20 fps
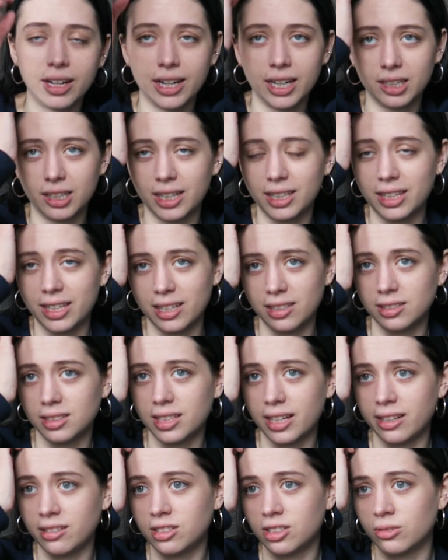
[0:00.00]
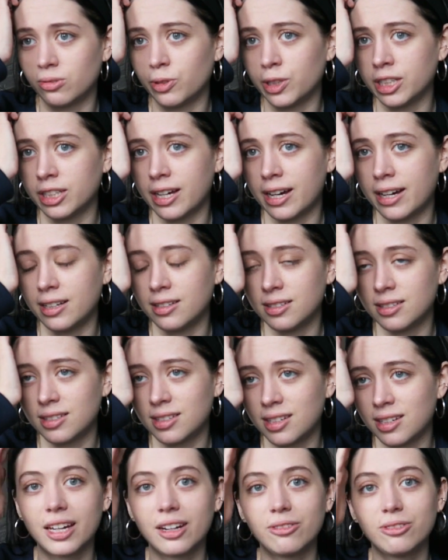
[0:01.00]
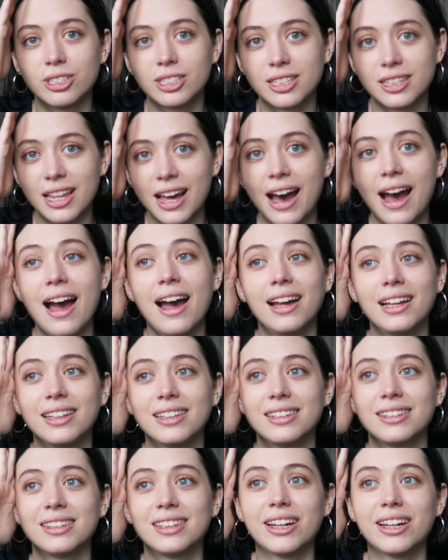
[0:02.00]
and had the insight to realize that it was that